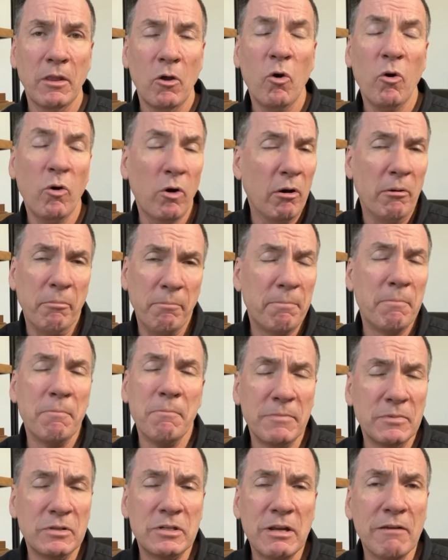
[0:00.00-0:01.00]
or
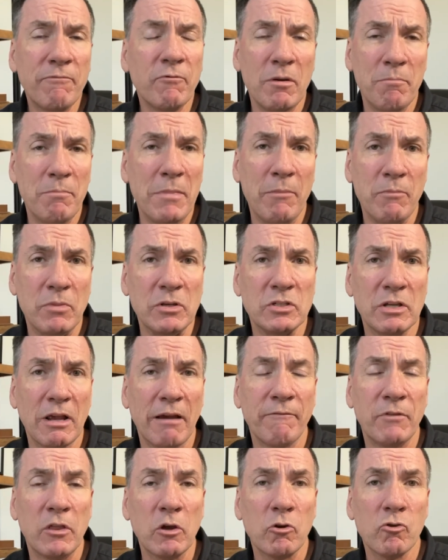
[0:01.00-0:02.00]
different members
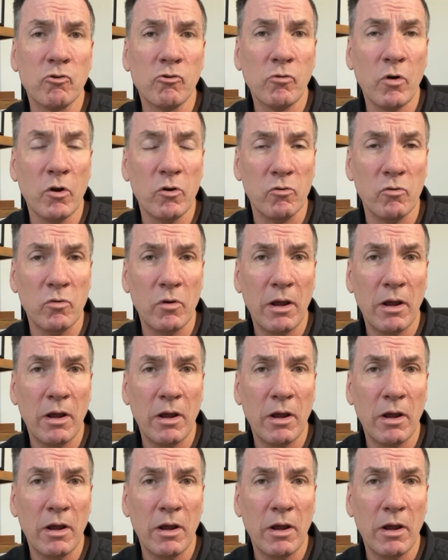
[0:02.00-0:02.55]
of the crew